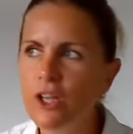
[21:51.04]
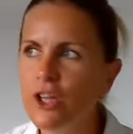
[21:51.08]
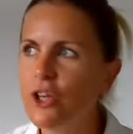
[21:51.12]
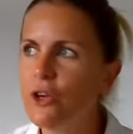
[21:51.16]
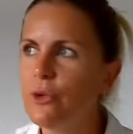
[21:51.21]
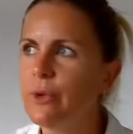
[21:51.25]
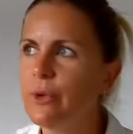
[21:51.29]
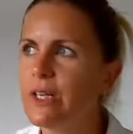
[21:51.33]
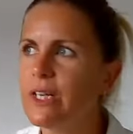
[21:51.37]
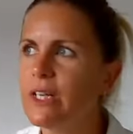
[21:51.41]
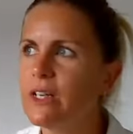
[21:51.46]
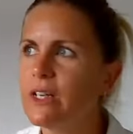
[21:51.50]

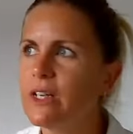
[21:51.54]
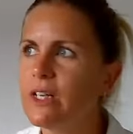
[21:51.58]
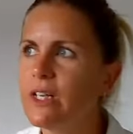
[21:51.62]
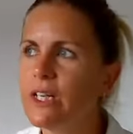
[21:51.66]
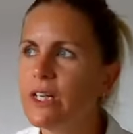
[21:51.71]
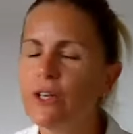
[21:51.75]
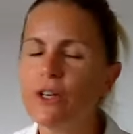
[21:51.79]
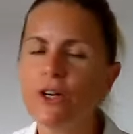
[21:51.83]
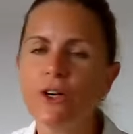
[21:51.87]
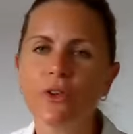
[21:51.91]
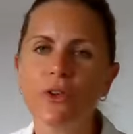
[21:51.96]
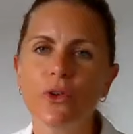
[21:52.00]
You would
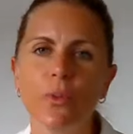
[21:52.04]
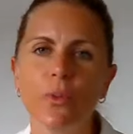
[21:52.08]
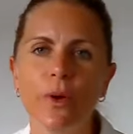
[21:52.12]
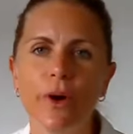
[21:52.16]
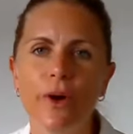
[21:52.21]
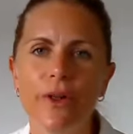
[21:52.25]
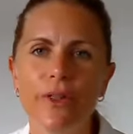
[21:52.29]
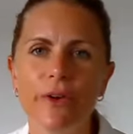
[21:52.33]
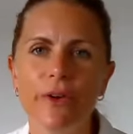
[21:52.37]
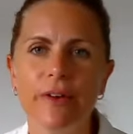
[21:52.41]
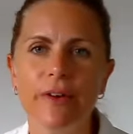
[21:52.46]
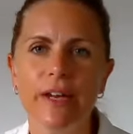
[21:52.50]
click on the
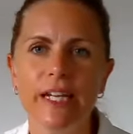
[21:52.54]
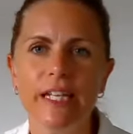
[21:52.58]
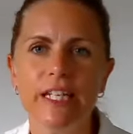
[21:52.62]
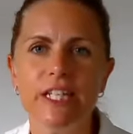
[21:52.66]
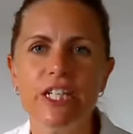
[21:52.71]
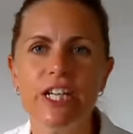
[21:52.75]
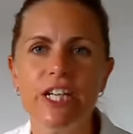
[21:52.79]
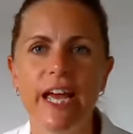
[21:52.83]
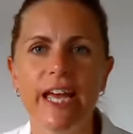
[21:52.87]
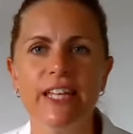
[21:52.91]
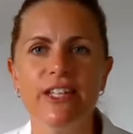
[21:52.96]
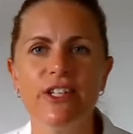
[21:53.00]
were there any
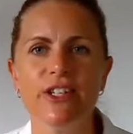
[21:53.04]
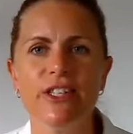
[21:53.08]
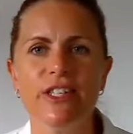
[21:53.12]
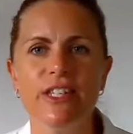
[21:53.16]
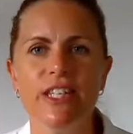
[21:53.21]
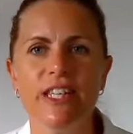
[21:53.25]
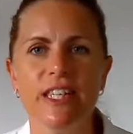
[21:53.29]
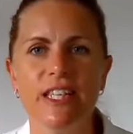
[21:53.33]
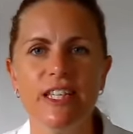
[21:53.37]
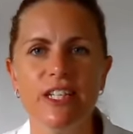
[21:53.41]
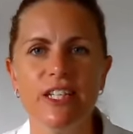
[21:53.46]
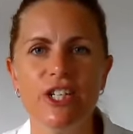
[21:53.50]
changes
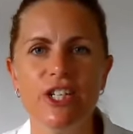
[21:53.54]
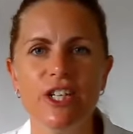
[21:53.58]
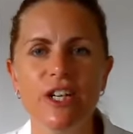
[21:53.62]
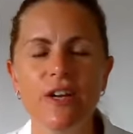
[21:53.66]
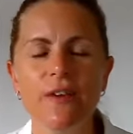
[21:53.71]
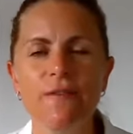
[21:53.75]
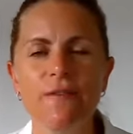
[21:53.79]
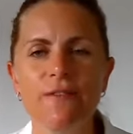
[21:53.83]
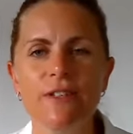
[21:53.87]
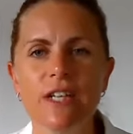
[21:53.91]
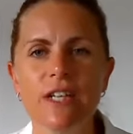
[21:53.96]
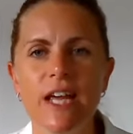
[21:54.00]
to this
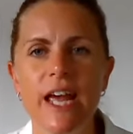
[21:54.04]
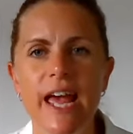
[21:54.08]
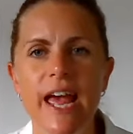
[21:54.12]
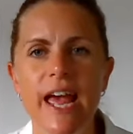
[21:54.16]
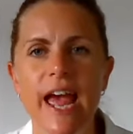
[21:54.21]
shift,